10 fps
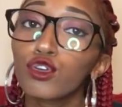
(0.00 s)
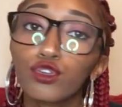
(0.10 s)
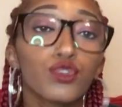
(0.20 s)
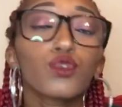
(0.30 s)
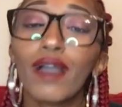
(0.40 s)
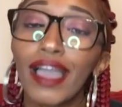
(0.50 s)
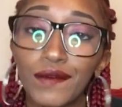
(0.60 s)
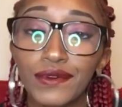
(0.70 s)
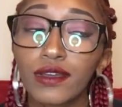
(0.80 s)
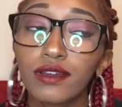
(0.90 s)
you're gonna
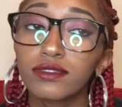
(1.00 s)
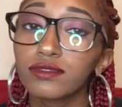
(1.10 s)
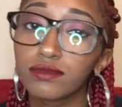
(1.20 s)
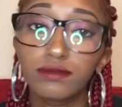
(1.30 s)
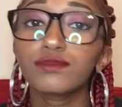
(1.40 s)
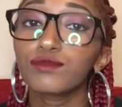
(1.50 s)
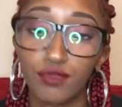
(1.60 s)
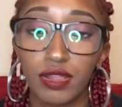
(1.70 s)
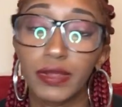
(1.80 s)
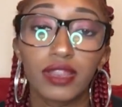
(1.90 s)
have to
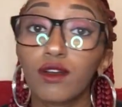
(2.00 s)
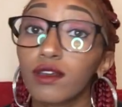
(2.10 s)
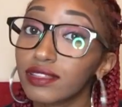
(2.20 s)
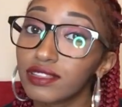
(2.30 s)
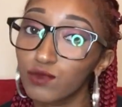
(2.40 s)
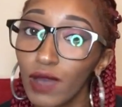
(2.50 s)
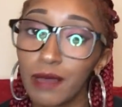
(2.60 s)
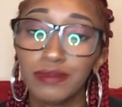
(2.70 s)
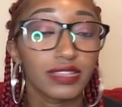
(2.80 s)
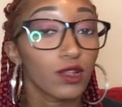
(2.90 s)
bring me to go get these
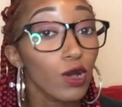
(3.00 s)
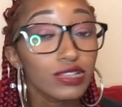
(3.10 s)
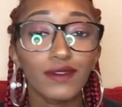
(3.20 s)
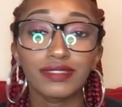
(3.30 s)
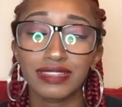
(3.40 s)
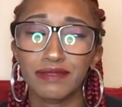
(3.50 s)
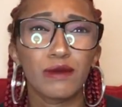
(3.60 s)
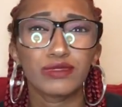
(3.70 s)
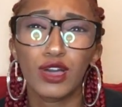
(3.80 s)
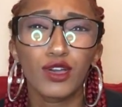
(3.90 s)
wipes. And also at the time I
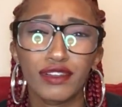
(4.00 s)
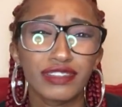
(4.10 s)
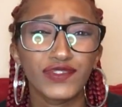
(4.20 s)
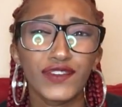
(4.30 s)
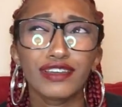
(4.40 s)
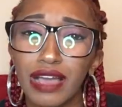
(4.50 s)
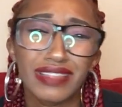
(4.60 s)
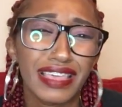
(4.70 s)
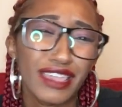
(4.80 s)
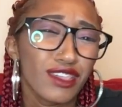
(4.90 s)
was hungry as fuck. I was
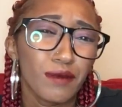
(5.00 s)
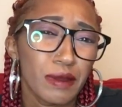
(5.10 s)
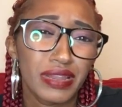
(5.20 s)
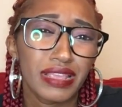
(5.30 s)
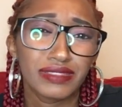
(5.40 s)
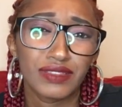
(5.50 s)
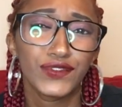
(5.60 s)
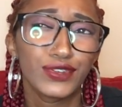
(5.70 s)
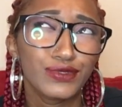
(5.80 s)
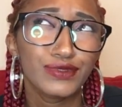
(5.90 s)
like, can you go bring me to get some
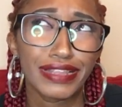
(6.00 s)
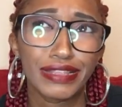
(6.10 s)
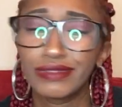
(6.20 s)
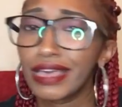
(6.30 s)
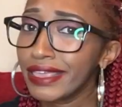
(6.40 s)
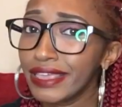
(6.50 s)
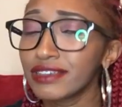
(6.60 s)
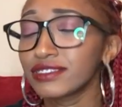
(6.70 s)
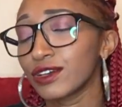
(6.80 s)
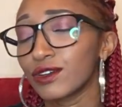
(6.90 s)
food? And he was like, yeah.
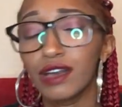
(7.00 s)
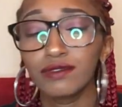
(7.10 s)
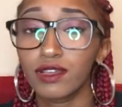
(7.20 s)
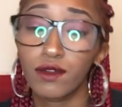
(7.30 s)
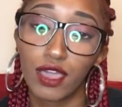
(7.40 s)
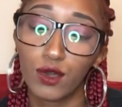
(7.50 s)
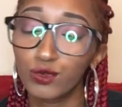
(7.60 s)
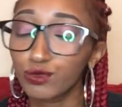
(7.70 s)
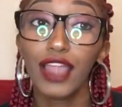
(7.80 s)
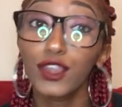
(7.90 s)
So I was like, okay,
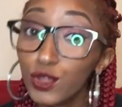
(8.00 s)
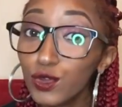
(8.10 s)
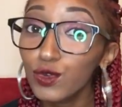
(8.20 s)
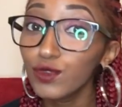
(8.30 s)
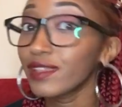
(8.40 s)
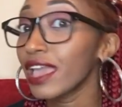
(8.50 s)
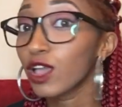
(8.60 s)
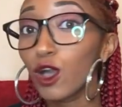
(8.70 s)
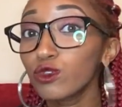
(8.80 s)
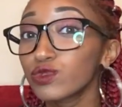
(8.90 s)
cool. I knew that
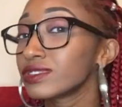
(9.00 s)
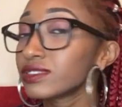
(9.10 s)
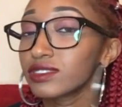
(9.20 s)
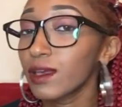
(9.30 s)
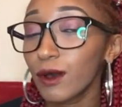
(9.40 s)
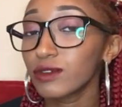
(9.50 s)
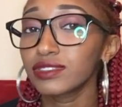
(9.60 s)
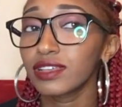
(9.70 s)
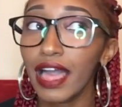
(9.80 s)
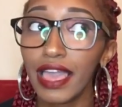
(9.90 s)
Ghost was supposed
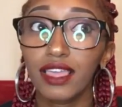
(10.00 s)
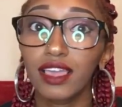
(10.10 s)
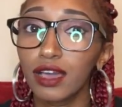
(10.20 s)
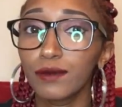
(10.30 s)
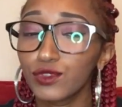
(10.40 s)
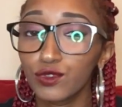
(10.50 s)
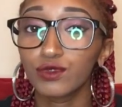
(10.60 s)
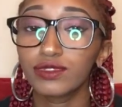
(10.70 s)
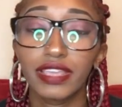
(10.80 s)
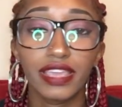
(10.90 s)
to like come through
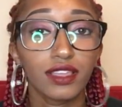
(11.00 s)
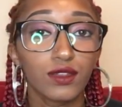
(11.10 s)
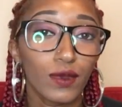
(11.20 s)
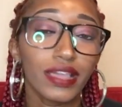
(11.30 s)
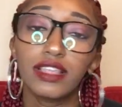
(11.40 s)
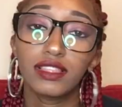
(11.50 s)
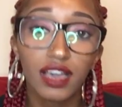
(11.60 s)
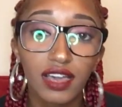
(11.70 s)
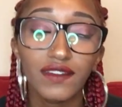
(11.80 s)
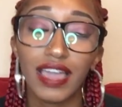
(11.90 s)
to get what he
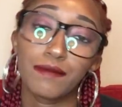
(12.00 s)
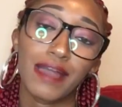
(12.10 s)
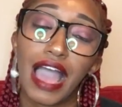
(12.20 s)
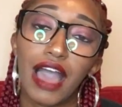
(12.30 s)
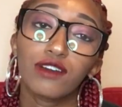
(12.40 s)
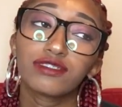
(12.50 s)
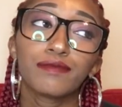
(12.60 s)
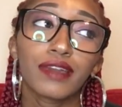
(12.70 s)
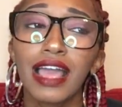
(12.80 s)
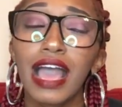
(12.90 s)
left at my house,
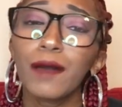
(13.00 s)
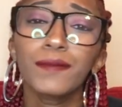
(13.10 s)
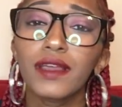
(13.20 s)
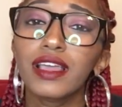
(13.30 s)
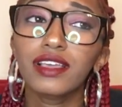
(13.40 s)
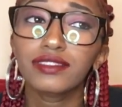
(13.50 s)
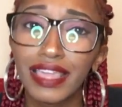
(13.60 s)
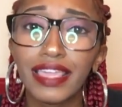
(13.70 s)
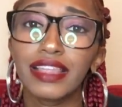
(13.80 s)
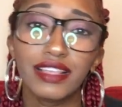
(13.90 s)
but I'm
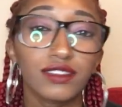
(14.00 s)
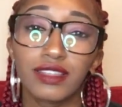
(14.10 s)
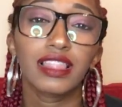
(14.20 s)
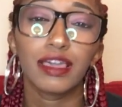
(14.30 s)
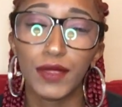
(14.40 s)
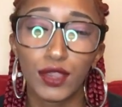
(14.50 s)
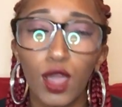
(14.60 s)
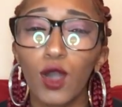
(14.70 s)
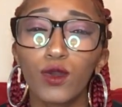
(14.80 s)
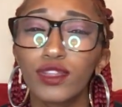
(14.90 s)
thinking he's gonna let me
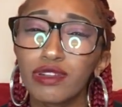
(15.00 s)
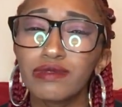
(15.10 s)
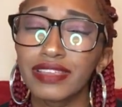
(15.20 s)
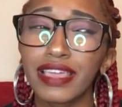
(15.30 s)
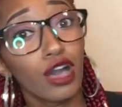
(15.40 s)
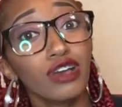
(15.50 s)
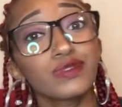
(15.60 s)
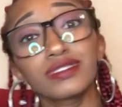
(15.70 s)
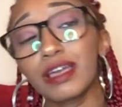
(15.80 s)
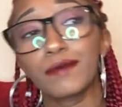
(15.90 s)
know, you know what I'm saying? Ghost
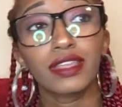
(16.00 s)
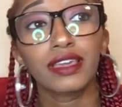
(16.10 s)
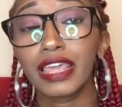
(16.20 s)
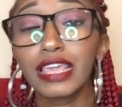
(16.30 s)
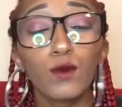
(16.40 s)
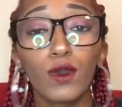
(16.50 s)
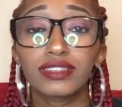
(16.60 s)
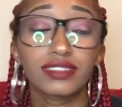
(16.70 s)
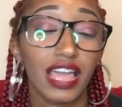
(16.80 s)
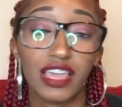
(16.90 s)
was the type of nigga that he wanted
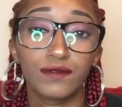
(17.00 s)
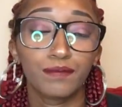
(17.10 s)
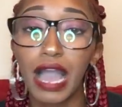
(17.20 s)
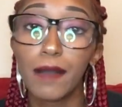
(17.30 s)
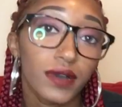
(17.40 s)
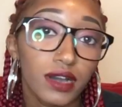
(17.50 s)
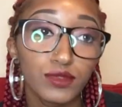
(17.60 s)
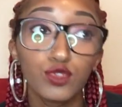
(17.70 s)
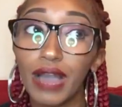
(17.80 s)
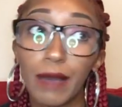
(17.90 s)
to like pop up,
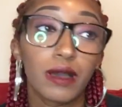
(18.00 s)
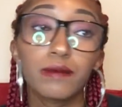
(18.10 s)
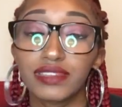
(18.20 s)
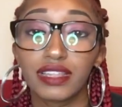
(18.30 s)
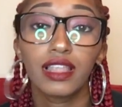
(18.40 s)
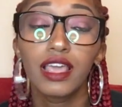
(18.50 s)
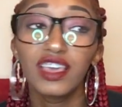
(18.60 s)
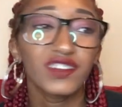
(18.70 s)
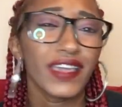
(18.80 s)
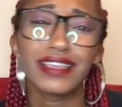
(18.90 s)
do pop-ups and
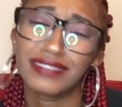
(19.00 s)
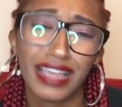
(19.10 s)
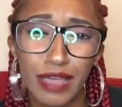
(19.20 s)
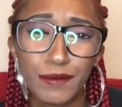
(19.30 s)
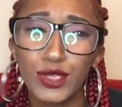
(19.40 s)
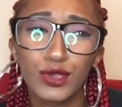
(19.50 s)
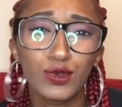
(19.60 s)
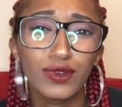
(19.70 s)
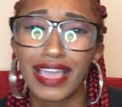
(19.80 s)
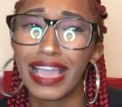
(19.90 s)
FaceTime
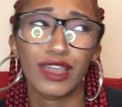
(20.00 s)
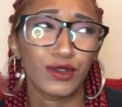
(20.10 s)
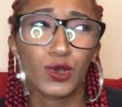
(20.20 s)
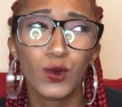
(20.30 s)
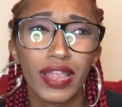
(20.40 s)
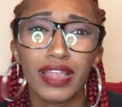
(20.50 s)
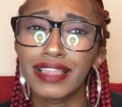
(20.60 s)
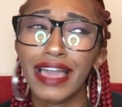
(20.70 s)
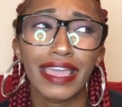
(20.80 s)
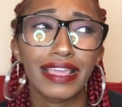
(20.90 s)
you like out of nowhere,
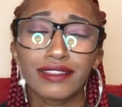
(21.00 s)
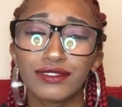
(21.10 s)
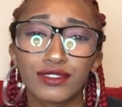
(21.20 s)
like